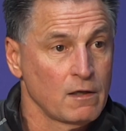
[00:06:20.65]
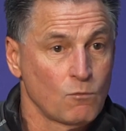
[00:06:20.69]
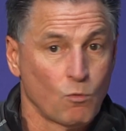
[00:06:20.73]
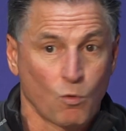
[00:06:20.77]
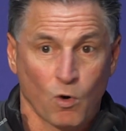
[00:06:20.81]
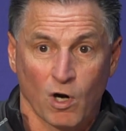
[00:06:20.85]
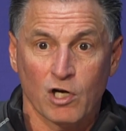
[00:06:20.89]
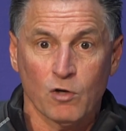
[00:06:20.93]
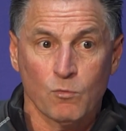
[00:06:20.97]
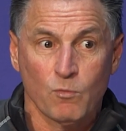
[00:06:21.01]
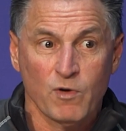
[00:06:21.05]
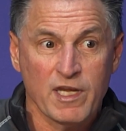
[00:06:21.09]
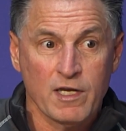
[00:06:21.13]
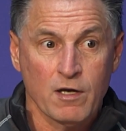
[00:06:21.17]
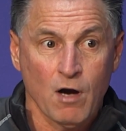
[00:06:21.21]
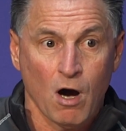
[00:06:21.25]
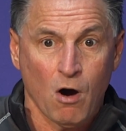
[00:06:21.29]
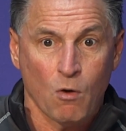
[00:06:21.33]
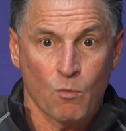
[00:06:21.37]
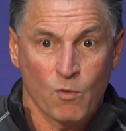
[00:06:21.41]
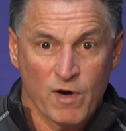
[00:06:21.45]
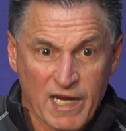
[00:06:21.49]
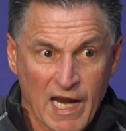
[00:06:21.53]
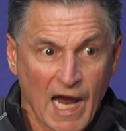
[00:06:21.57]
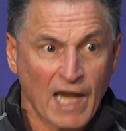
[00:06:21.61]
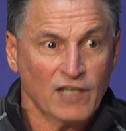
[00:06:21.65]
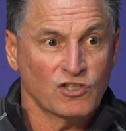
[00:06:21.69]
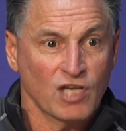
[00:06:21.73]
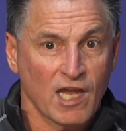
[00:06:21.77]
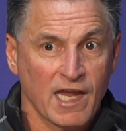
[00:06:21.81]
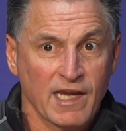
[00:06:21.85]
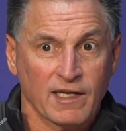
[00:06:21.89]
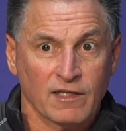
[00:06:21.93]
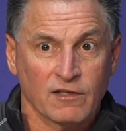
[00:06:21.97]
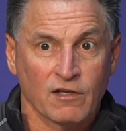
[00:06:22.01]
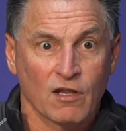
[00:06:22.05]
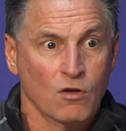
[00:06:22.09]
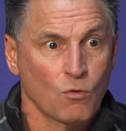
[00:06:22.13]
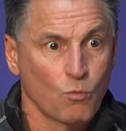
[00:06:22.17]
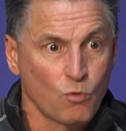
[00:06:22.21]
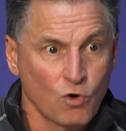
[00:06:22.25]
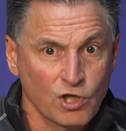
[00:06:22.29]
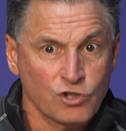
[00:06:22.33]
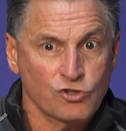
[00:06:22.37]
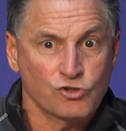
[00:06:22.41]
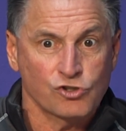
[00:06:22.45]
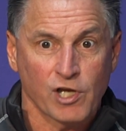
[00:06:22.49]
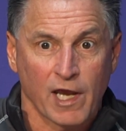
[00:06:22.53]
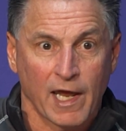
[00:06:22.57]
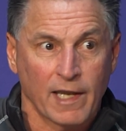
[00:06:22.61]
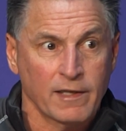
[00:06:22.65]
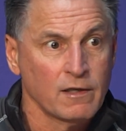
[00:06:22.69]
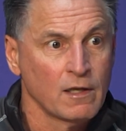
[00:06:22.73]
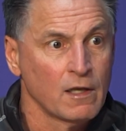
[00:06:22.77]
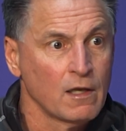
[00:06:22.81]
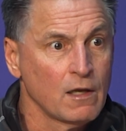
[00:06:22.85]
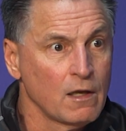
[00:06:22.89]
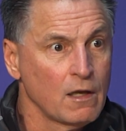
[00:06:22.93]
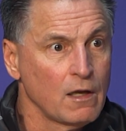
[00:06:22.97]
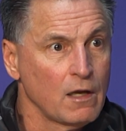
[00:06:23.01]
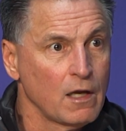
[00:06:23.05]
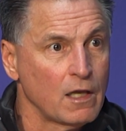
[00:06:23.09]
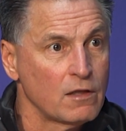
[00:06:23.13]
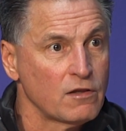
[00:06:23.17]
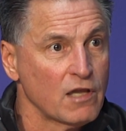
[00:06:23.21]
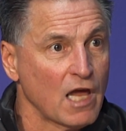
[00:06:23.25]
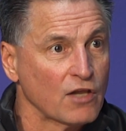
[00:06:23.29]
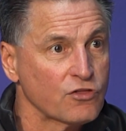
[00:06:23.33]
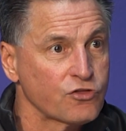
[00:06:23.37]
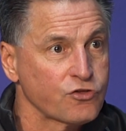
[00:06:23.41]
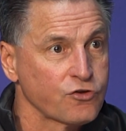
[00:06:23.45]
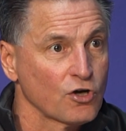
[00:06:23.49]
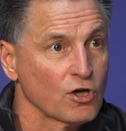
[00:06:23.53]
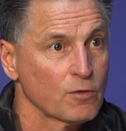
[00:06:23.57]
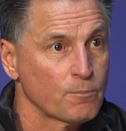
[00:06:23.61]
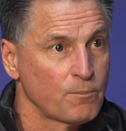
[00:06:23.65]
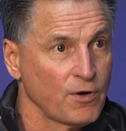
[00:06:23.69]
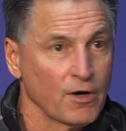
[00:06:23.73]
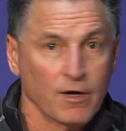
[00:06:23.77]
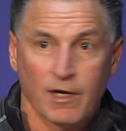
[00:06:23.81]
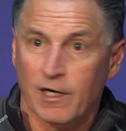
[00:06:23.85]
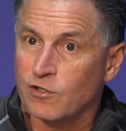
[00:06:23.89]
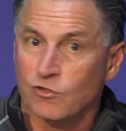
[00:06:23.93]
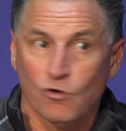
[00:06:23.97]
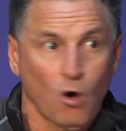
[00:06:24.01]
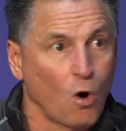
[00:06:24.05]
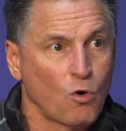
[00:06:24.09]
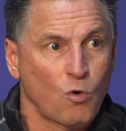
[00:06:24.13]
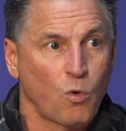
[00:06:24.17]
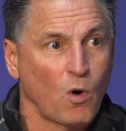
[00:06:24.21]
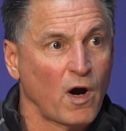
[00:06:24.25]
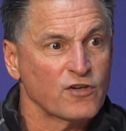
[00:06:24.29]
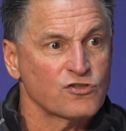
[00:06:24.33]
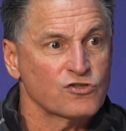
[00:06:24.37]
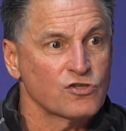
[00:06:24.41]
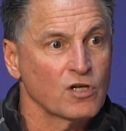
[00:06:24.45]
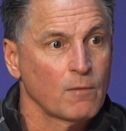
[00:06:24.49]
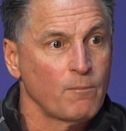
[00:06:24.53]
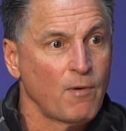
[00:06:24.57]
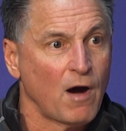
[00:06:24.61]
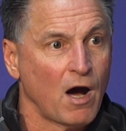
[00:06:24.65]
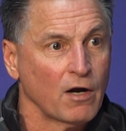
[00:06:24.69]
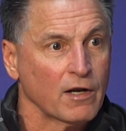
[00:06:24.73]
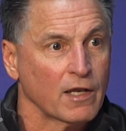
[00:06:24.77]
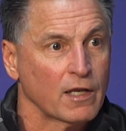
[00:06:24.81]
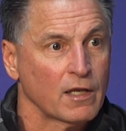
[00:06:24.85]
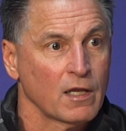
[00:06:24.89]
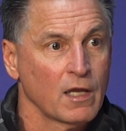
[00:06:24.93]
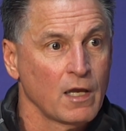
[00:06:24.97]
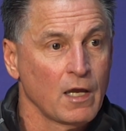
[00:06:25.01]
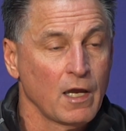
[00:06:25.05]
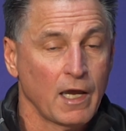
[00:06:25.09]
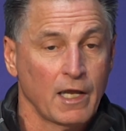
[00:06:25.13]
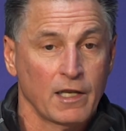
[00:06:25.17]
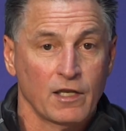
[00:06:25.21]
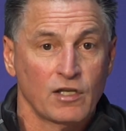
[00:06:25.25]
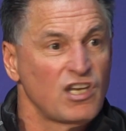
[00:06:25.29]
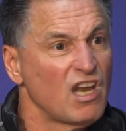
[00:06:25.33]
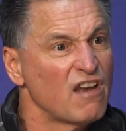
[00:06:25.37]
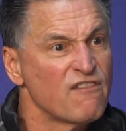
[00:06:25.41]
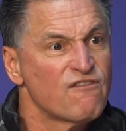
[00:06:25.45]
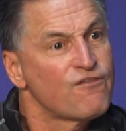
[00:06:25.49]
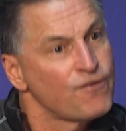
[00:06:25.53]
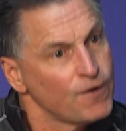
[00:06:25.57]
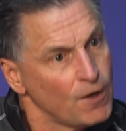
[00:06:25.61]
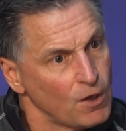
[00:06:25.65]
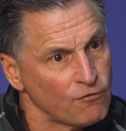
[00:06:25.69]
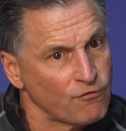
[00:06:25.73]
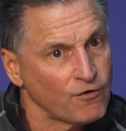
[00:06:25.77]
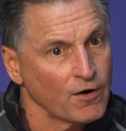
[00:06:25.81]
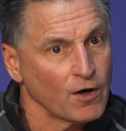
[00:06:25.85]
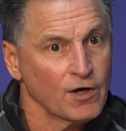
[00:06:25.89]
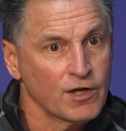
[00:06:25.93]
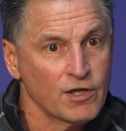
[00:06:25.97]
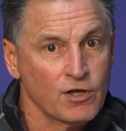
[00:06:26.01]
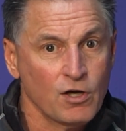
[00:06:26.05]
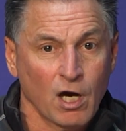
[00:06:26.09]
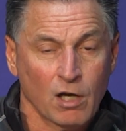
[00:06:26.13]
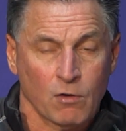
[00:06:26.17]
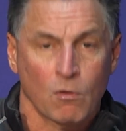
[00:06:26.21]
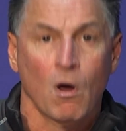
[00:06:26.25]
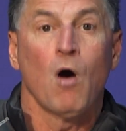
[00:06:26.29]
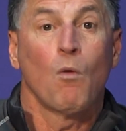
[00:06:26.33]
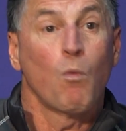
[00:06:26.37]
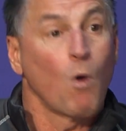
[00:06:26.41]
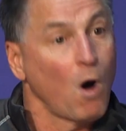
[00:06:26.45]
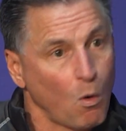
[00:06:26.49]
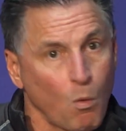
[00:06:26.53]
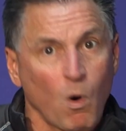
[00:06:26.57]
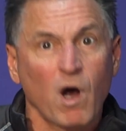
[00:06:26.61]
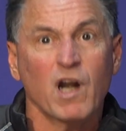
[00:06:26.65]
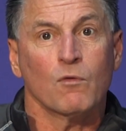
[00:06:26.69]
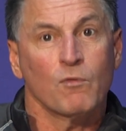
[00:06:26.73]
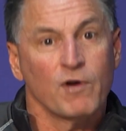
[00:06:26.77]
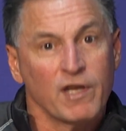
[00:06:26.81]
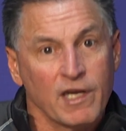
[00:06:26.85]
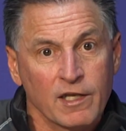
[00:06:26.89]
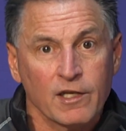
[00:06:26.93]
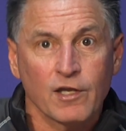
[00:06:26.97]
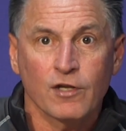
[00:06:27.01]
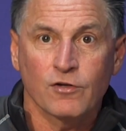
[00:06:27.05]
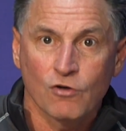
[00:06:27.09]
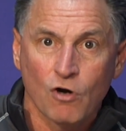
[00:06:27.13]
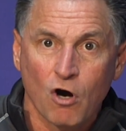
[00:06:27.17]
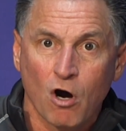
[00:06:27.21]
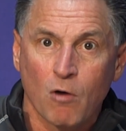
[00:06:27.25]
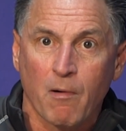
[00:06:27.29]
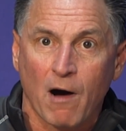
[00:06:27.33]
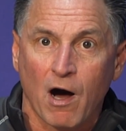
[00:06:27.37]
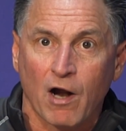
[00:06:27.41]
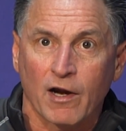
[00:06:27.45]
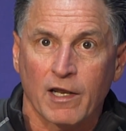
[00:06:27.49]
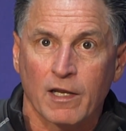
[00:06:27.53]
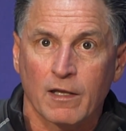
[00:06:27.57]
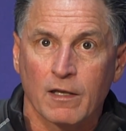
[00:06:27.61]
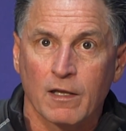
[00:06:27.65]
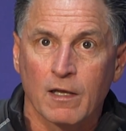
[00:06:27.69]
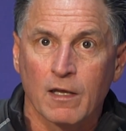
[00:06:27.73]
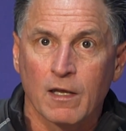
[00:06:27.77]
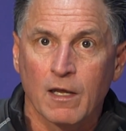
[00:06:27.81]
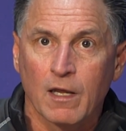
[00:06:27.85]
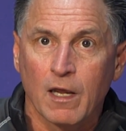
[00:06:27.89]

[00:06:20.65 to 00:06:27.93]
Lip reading: Where do we go? We got taken to the woodshed in that third period, no question about it, and it didn't feel very good. Well, what are we going to do about it?